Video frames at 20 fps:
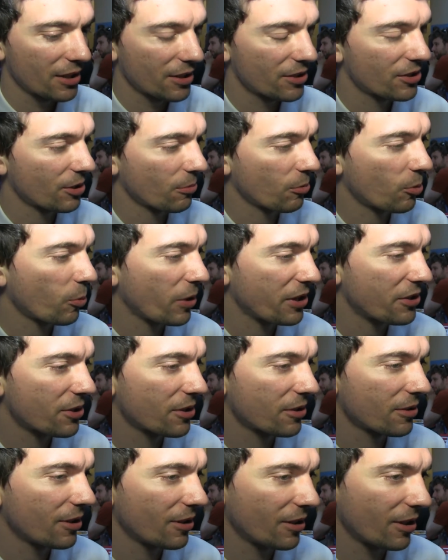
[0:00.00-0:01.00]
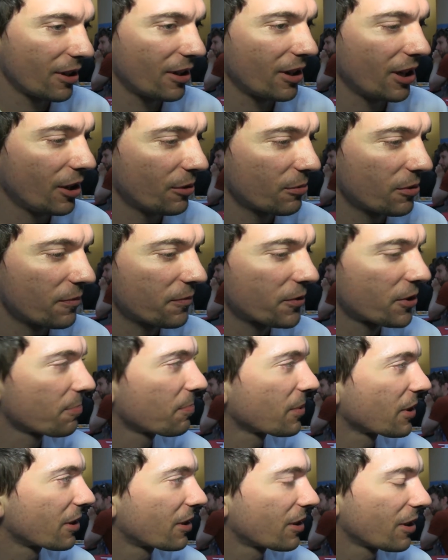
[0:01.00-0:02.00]
some question out of
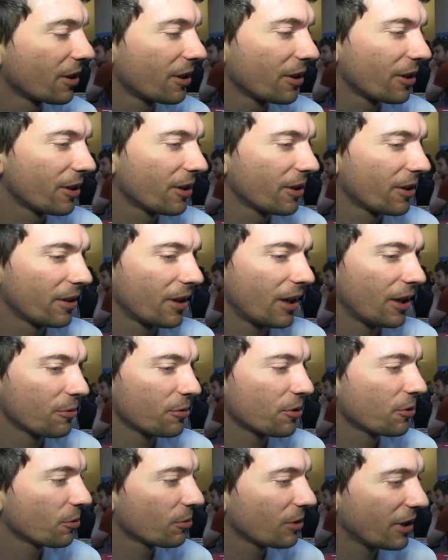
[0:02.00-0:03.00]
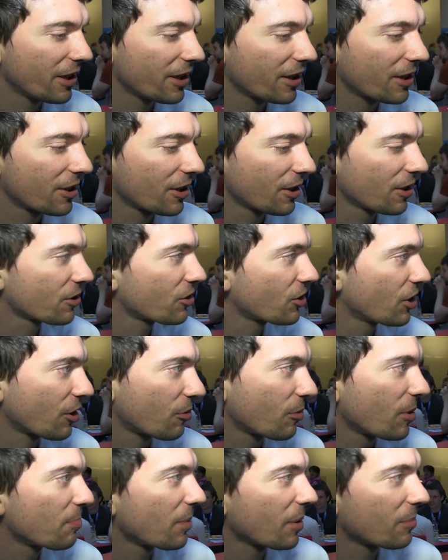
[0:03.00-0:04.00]
topic. How do you like Czech
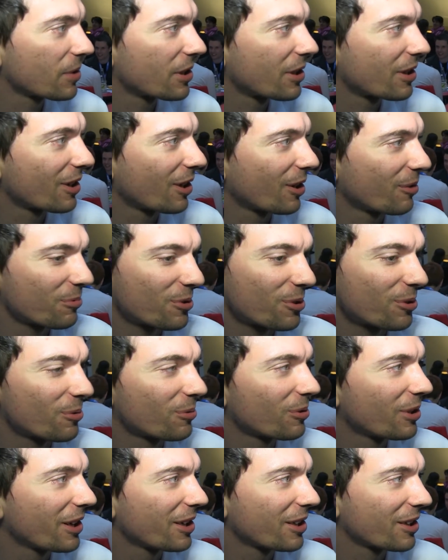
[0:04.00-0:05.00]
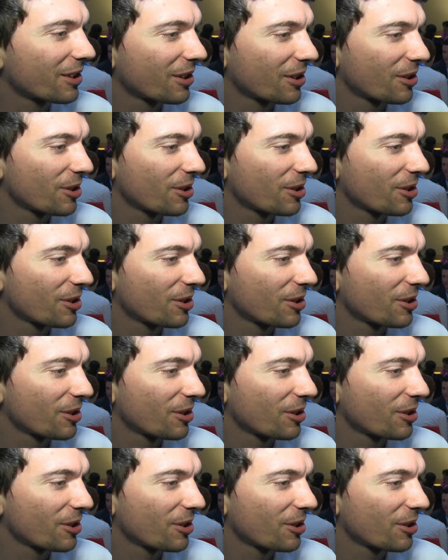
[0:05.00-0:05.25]
Republic? How do you like